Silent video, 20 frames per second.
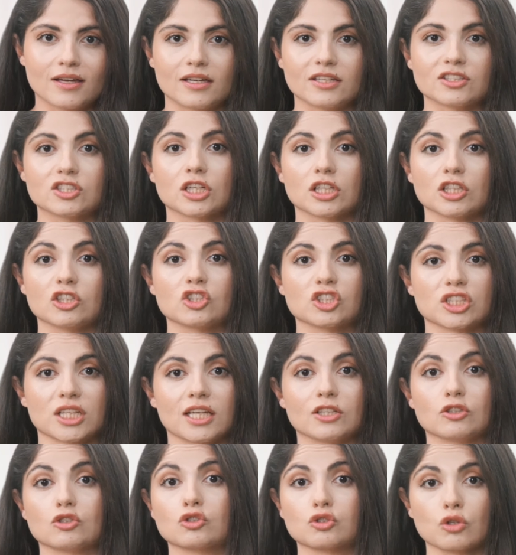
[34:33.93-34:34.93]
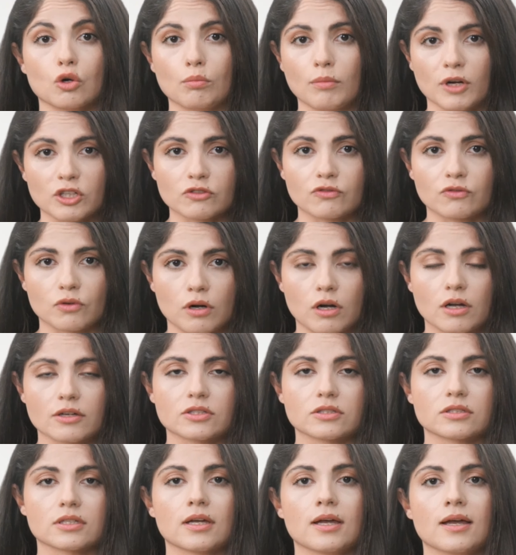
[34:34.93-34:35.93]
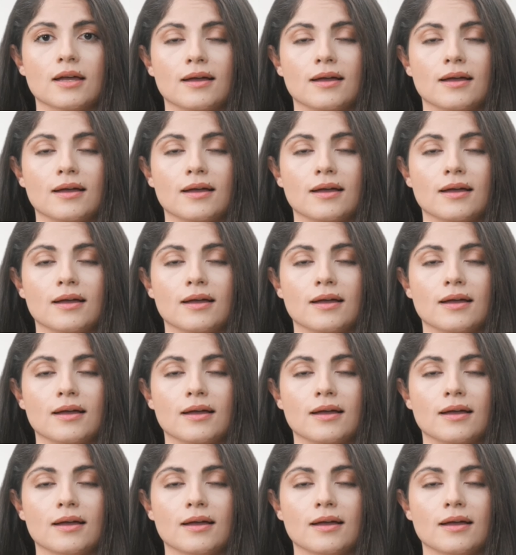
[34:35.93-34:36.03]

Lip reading: It's going to change so much for us,